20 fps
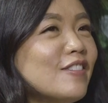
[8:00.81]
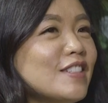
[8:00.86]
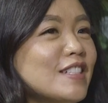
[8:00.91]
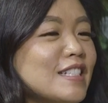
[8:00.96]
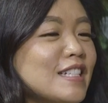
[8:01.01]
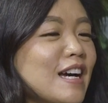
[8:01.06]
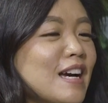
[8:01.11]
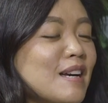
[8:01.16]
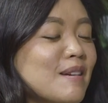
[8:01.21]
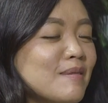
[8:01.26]

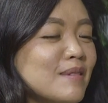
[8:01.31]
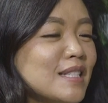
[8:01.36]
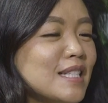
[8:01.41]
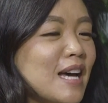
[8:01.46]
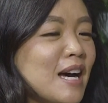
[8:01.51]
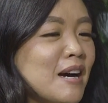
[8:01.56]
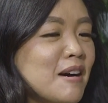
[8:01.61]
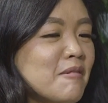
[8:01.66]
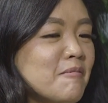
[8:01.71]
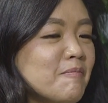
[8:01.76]

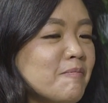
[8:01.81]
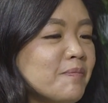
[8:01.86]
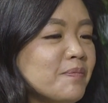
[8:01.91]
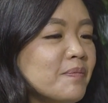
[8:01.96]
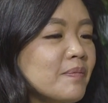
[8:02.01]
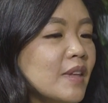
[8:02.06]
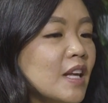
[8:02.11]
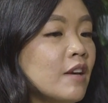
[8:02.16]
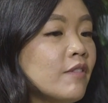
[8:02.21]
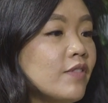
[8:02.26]
Oftentimes,
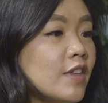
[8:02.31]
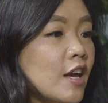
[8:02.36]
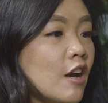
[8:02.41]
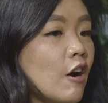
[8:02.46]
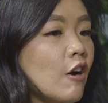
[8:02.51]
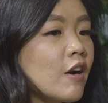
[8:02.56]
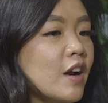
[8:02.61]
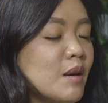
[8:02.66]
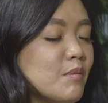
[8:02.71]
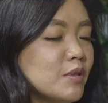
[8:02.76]
if
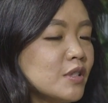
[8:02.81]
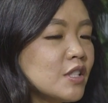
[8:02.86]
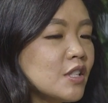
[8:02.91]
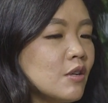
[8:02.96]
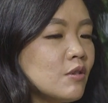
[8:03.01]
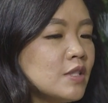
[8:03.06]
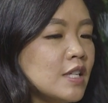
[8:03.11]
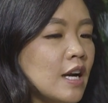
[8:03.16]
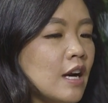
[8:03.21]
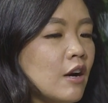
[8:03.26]
they are able
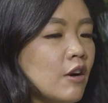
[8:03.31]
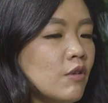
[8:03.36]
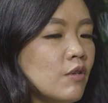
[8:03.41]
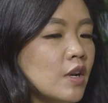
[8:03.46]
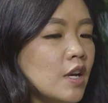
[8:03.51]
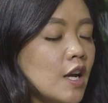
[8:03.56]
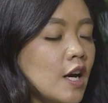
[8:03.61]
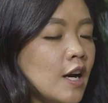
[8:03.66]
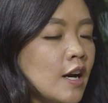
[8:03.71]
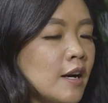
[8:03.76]
to go
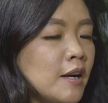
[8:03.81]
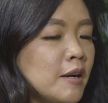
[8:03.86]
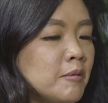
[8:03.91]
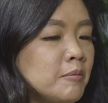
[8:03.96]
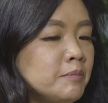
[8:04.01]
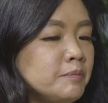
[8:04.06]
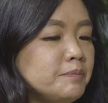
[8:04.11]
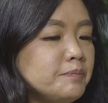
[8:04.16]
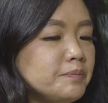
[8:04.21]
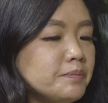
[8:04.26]
down,
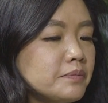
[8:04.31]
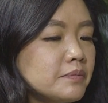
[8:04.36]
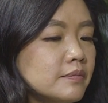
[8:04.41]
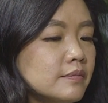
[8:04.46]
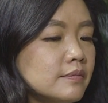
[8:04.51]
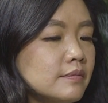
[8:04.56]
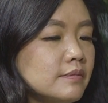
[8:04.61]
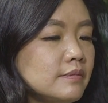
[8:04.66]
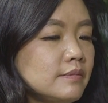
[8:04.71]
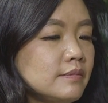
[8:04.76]

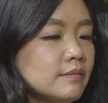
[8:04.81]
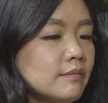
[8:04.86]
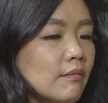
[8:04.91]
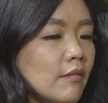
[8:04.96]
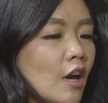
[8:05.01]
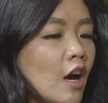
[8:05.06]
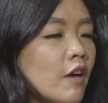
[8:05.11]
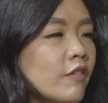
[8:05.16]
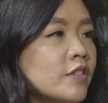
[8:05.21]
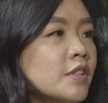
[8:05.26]

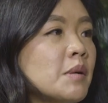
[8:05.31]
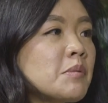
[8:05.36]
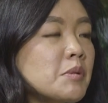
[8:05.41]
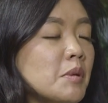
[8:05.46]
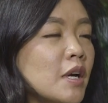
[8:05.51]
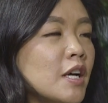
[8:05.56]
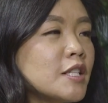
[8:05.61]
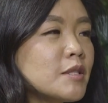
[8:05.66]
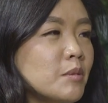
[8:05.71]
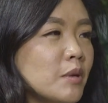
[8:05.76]

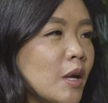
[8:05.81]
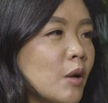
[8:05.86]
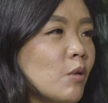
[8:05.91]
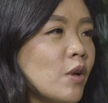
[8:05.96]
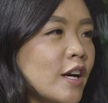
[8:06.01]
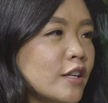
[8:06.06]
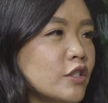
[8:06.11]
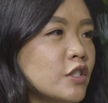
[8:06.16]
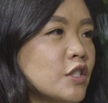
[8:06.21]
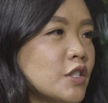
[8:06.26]
oftentimes my husband and
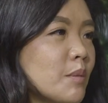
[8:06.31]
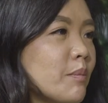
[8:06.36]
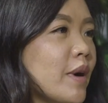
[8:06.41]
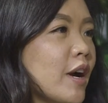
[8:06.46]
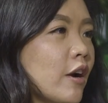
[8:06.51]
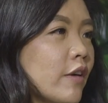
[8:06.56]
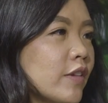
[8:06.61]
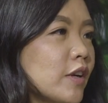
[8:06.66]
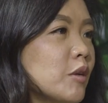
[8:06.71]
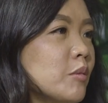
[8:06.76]
I will actually
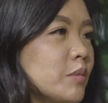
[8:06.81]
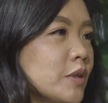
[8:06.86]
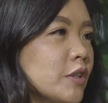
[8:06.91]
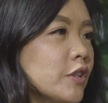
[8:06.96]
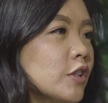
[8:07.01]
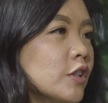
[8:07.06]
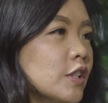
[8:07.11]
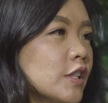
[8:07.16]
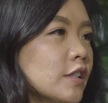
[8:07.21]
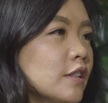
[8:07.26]
jump back on the
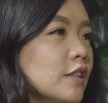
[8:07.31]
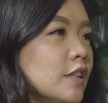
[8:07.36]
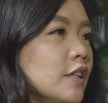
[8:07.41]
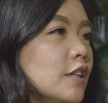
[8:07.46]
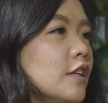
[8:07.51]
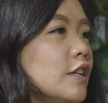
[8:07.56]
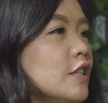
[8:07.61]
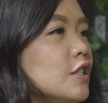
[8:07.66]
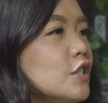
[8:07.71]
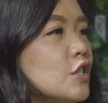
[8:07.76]
computer and
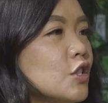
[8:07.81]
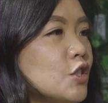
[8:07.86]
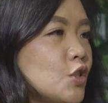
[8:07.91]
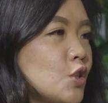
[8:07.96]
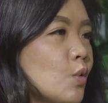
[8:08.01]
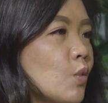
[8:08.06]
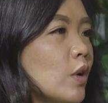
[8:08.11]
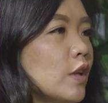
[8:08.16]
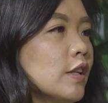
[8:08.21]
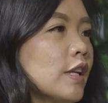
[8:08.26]

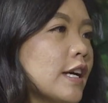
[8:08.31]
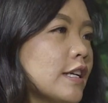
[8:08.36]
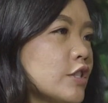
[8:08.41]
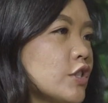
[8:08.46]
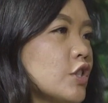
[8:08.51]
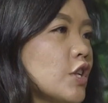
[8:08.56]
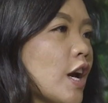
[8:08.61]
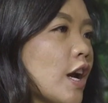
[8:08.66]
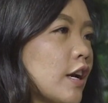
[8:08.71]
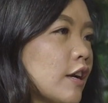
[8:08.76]
just do one
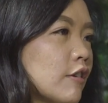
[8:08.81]
last